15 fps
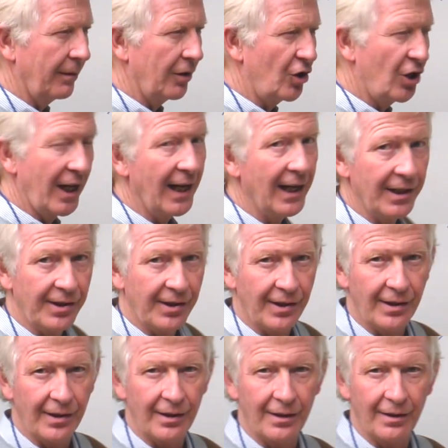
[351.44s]

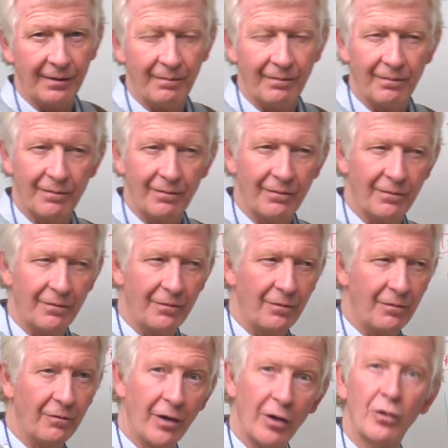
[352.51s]
jazz
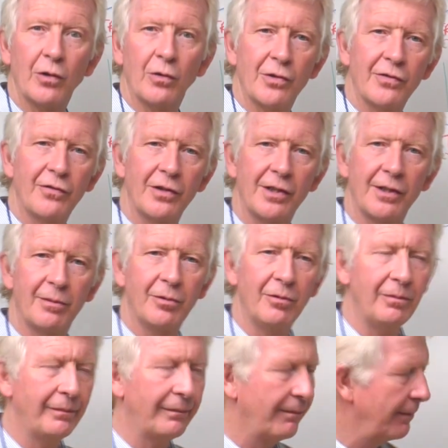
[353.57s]
vocals, for example,
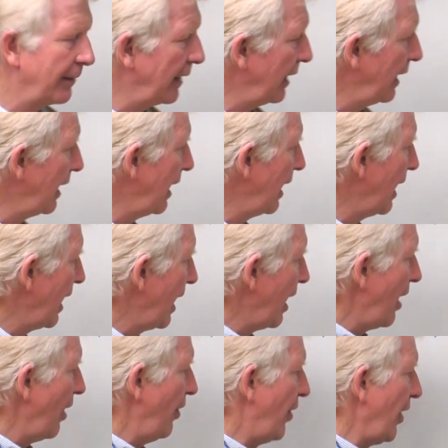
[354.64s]

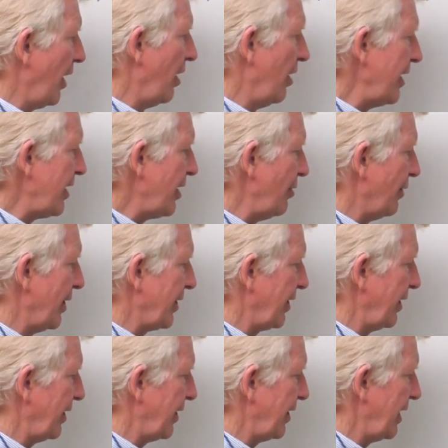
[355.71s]
the high Q
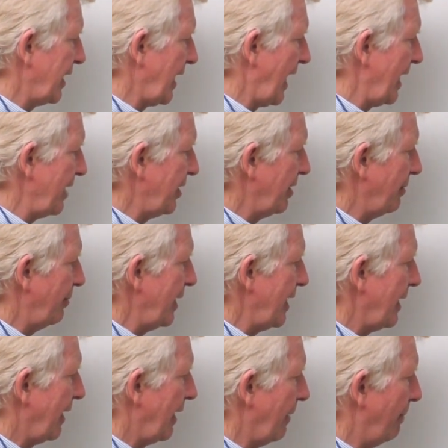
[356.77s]
resonances had to
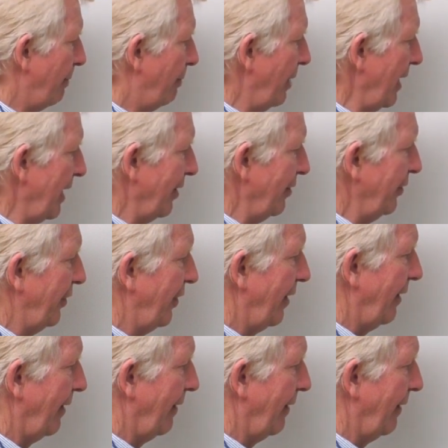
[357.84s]
be above